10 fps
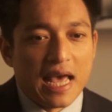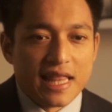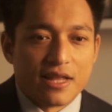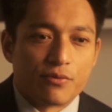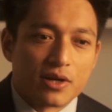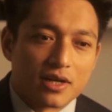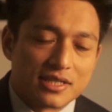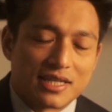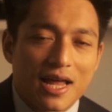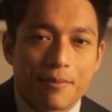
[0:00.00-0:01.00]
and then
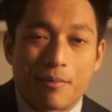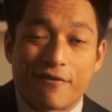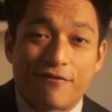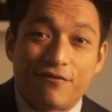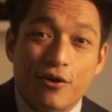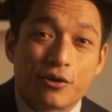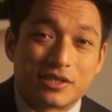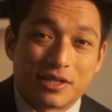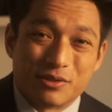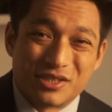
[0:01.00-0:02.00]
realized that my
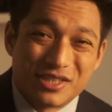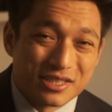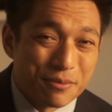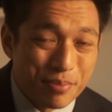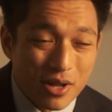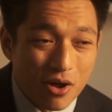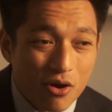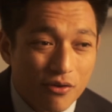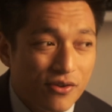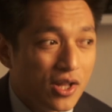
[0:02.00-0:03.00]
focusing was just a bit
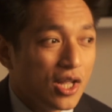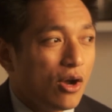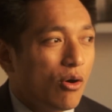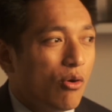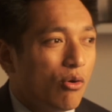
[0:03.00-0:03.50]
off,